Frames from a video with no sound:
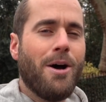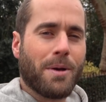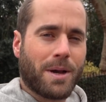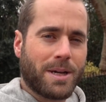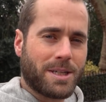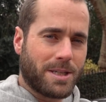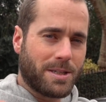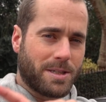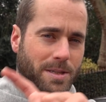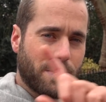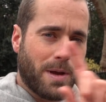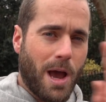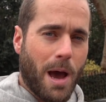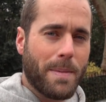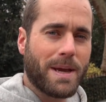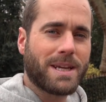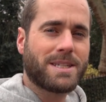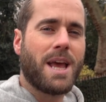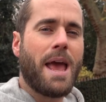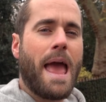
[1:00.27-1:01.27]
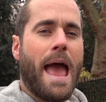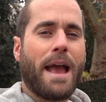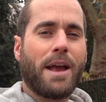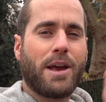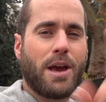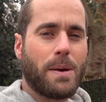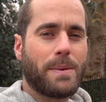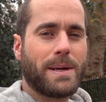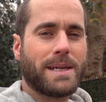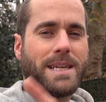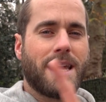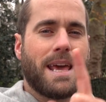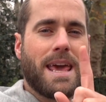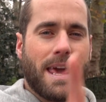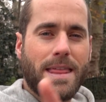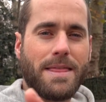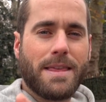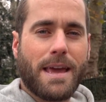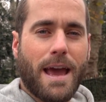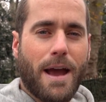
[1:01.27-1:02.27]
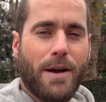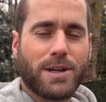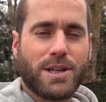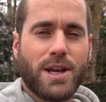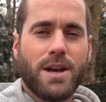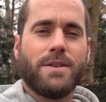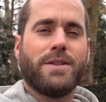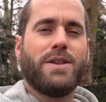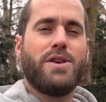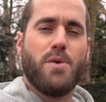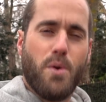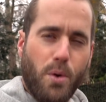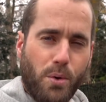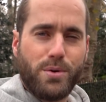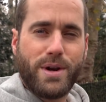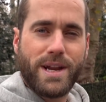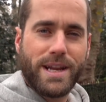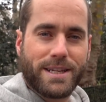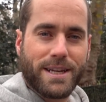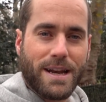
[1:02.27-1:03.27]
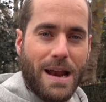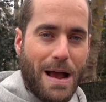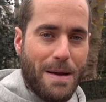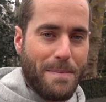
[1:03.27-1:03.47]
because there's some comings and goings in the garage that you all need to know